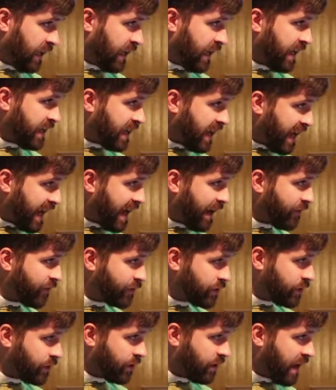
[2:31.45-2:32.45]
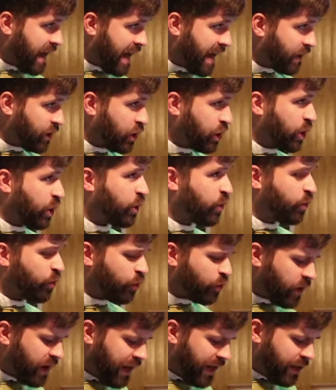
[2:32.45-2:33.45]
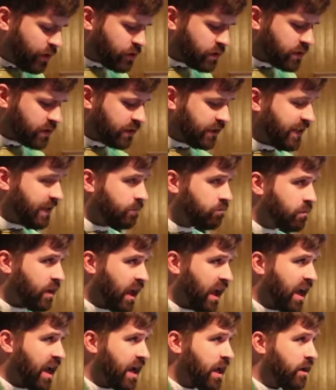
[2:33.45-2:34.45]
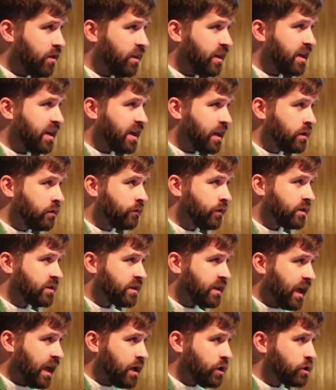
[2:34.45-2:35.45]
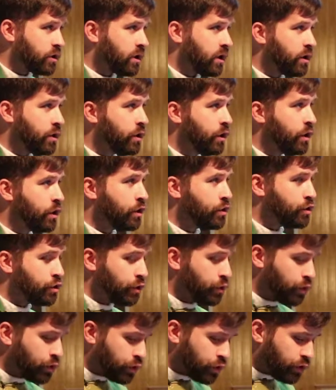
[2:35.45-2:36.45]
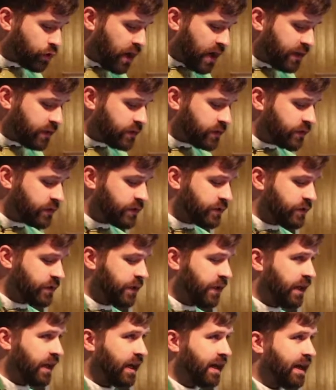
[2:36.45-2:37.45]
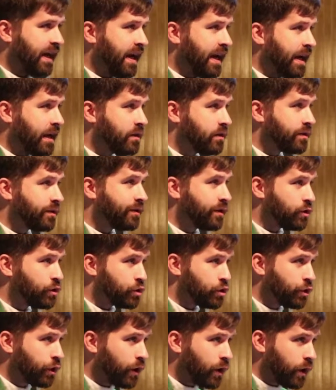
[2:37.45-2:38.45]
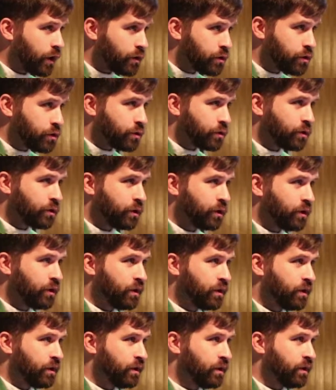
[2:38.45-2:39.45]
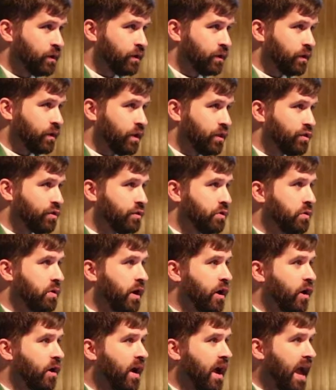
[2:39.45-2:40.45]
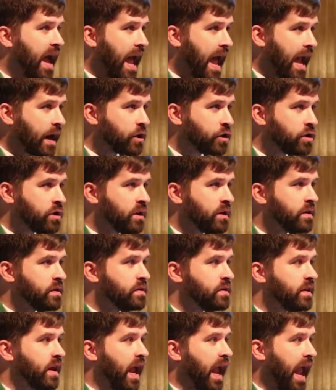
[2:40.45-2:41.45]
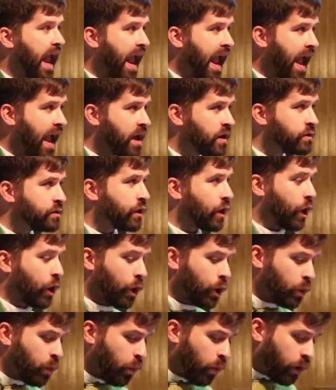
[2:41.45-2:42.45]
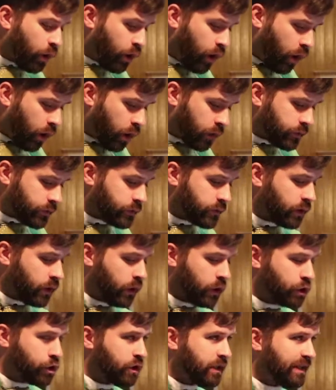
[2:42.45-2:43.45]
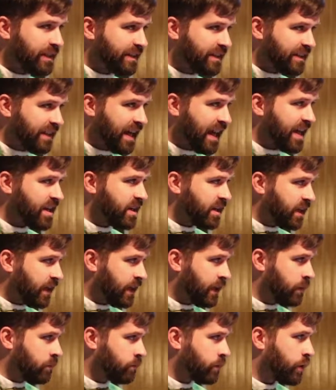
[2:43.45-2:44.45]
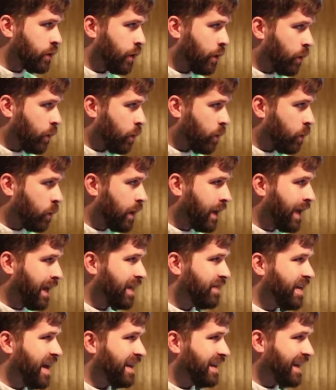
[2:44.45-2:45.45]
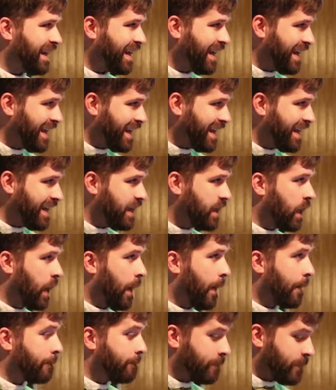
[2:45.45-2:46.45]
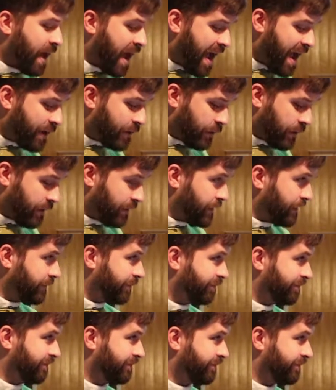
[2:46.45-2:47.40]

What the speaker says: and after that, courageously made the invitation to Christ and the church. Through her actions and her words, she let him know that he mattered.